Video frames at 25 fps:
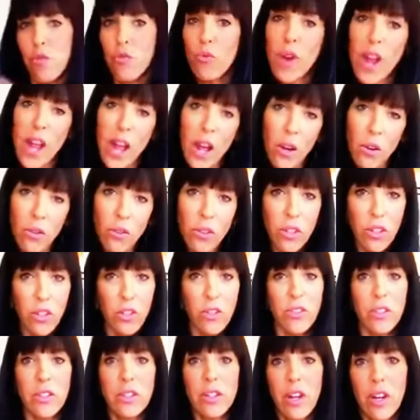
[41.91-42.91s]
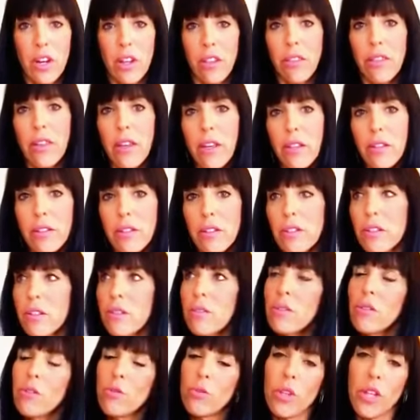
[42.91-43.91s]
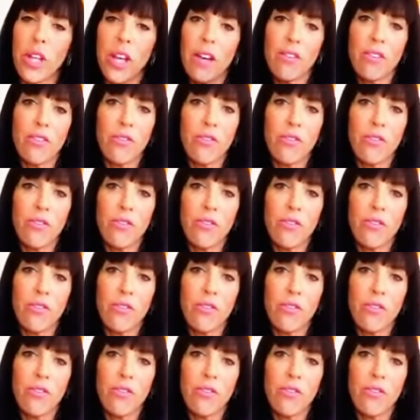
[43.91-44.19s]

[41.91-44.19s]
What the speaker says: around and there's a ton of things to do and you really have